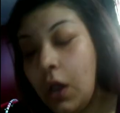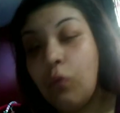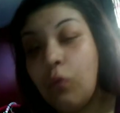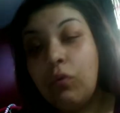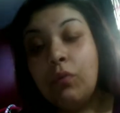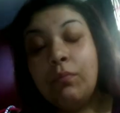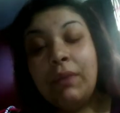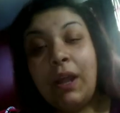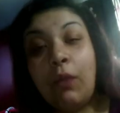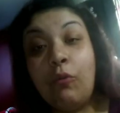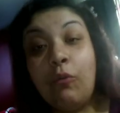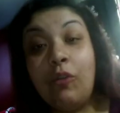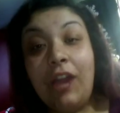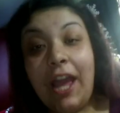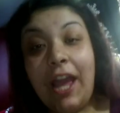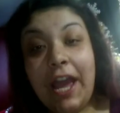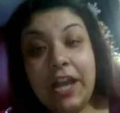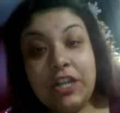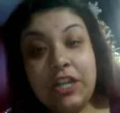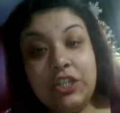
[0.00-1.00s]
Well, my
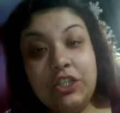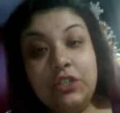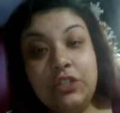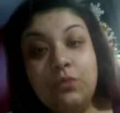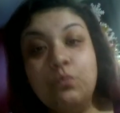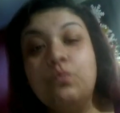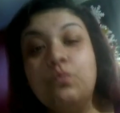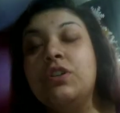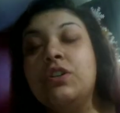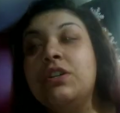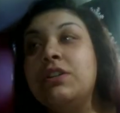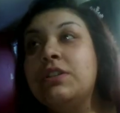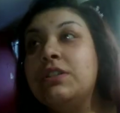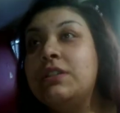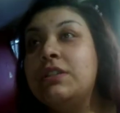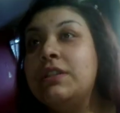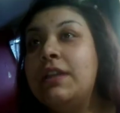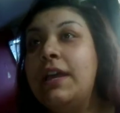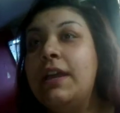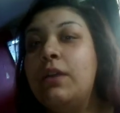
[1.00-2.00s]
reaction
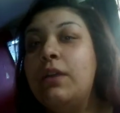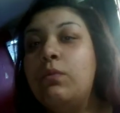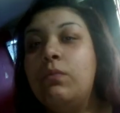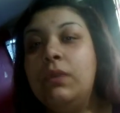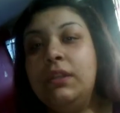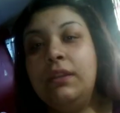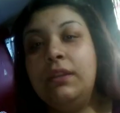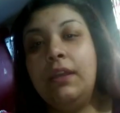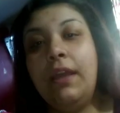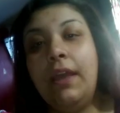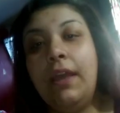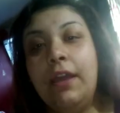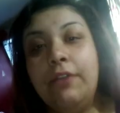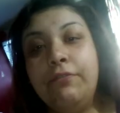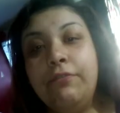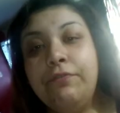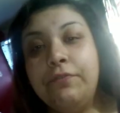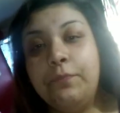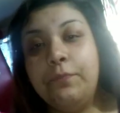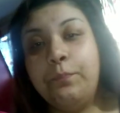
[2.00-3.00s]
was like, what the
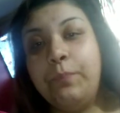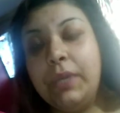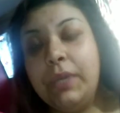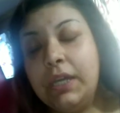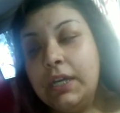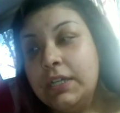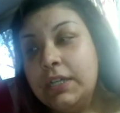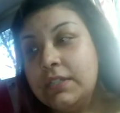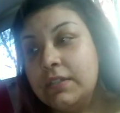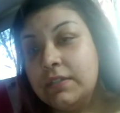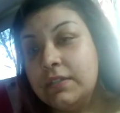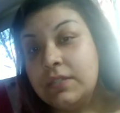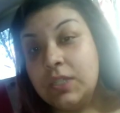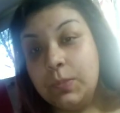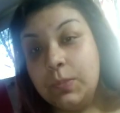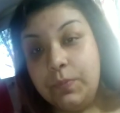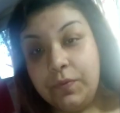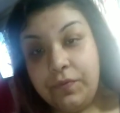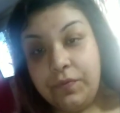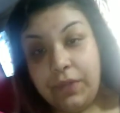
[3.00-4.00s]
F, because of the
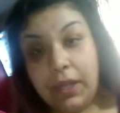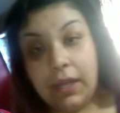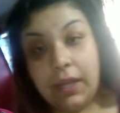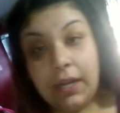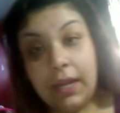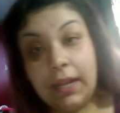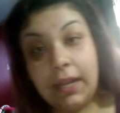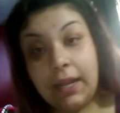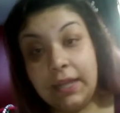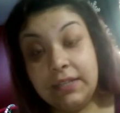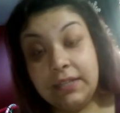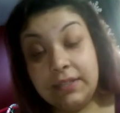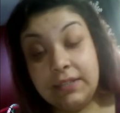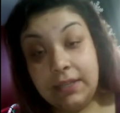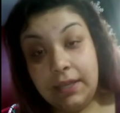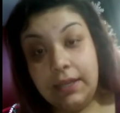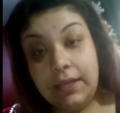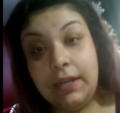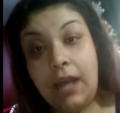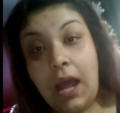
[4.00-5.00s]
simple fact, like I
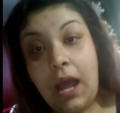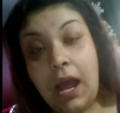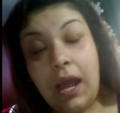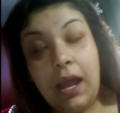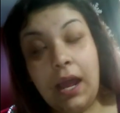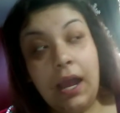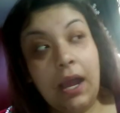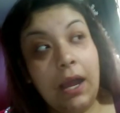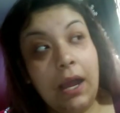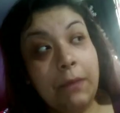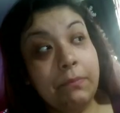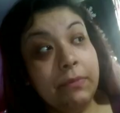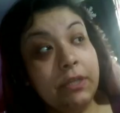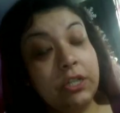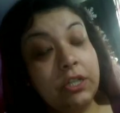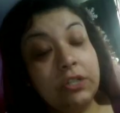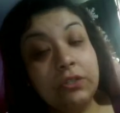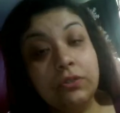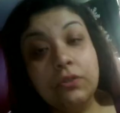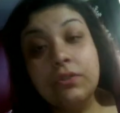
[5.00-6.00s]
said,
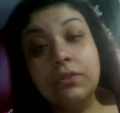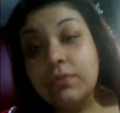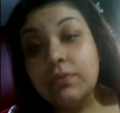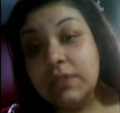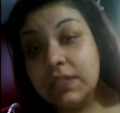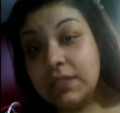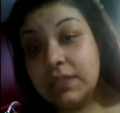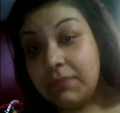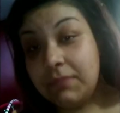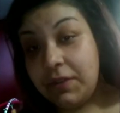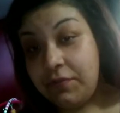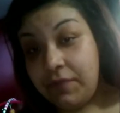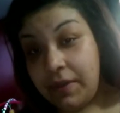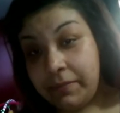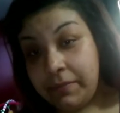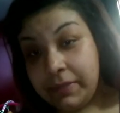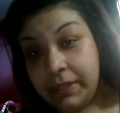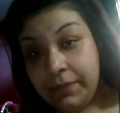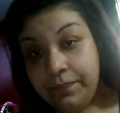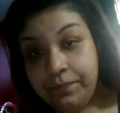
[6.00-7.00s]
there's no twins in my
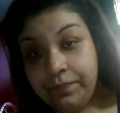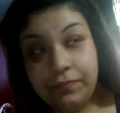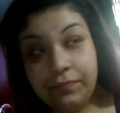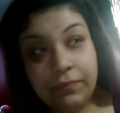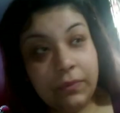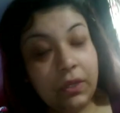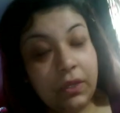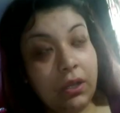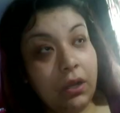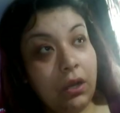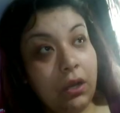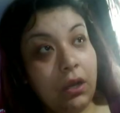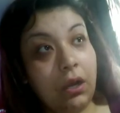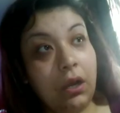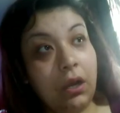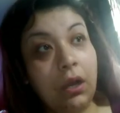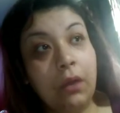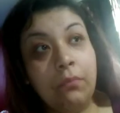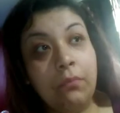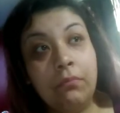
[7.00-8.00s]
family.
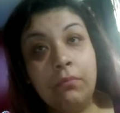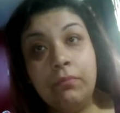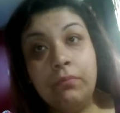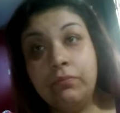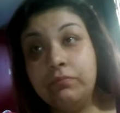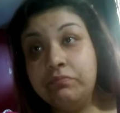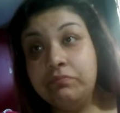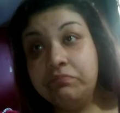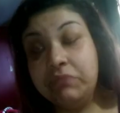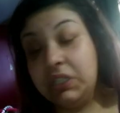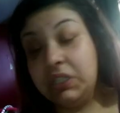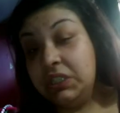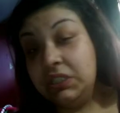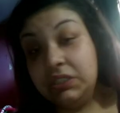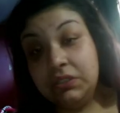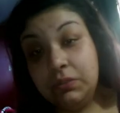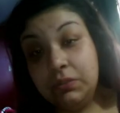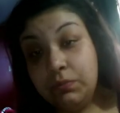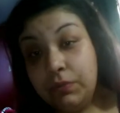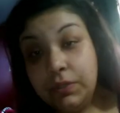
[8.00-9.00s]
There
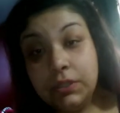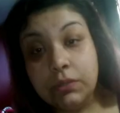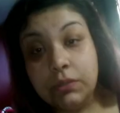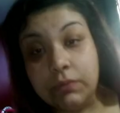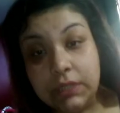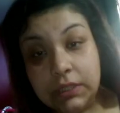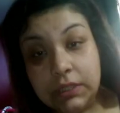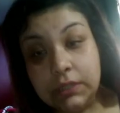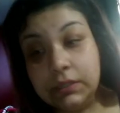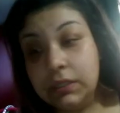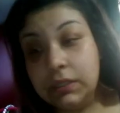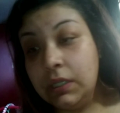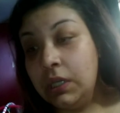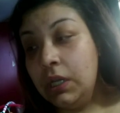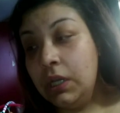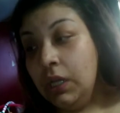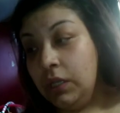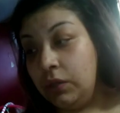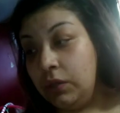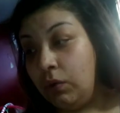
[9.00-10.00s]
doesn't run twins.
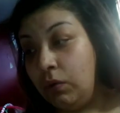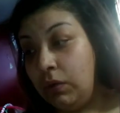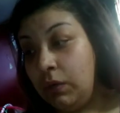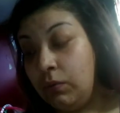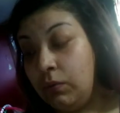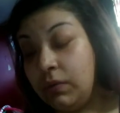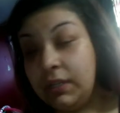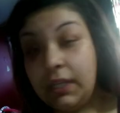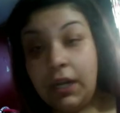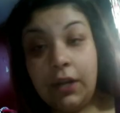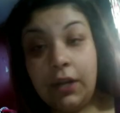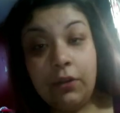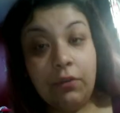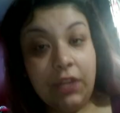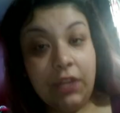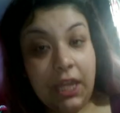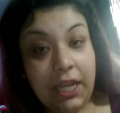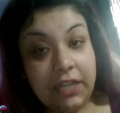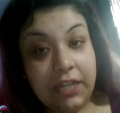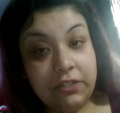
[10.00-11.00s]
The only one that I know
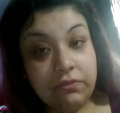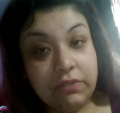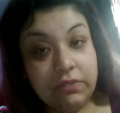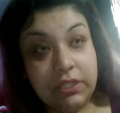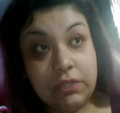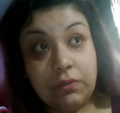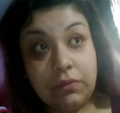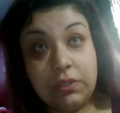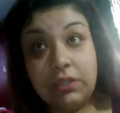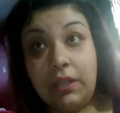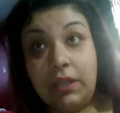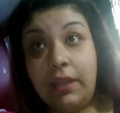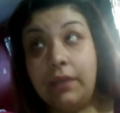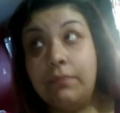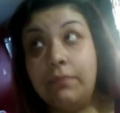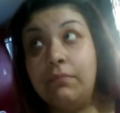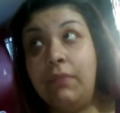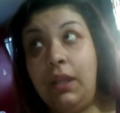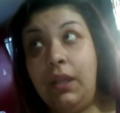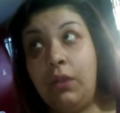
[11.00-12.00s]
that had twins was
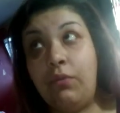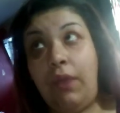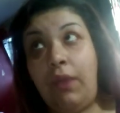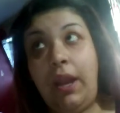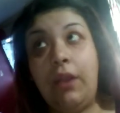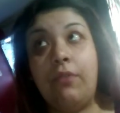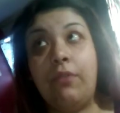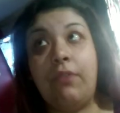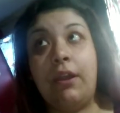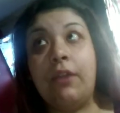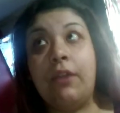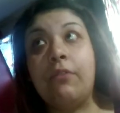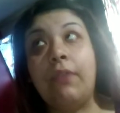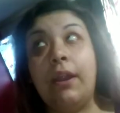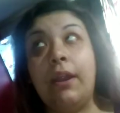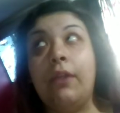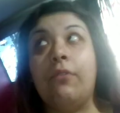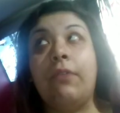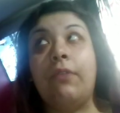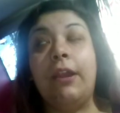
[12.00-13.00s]
like my great great
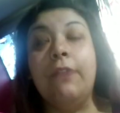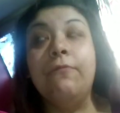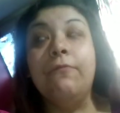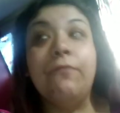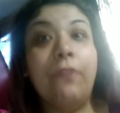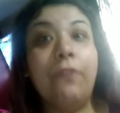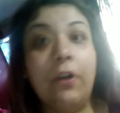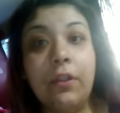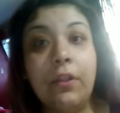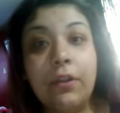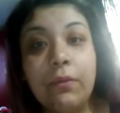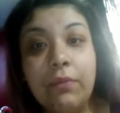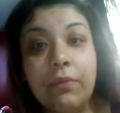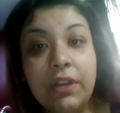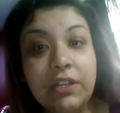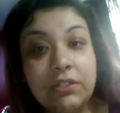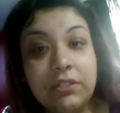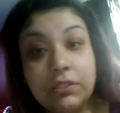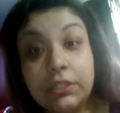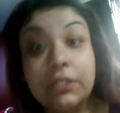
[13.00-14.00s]
great grandfather with
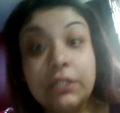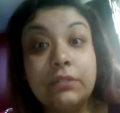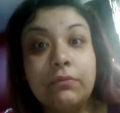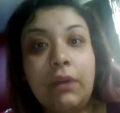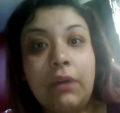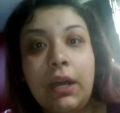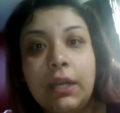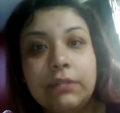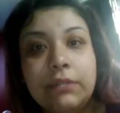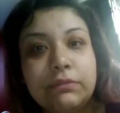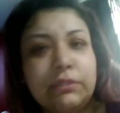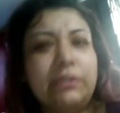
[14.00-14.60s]
his third wife.